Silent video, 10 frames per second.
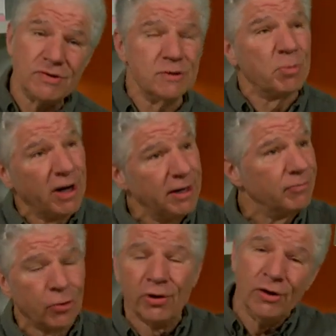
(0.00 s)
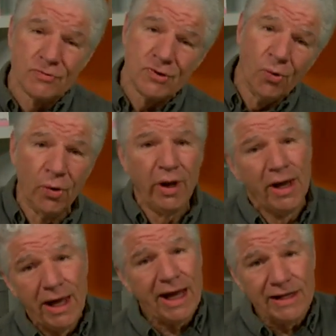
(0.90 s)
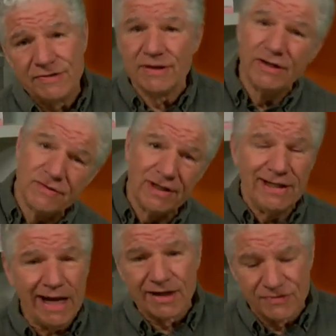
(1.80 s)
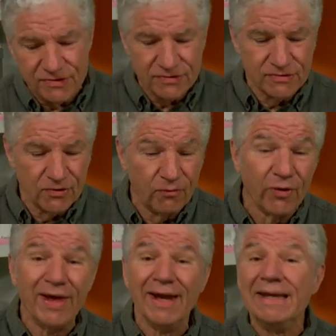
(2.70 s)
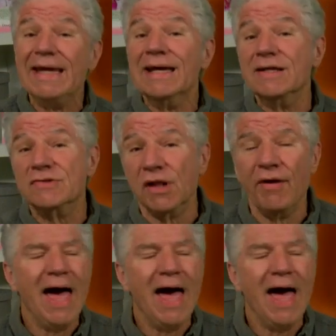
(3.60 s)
He's probably 30 years old, and he sings and he dances and so forth, and kids love.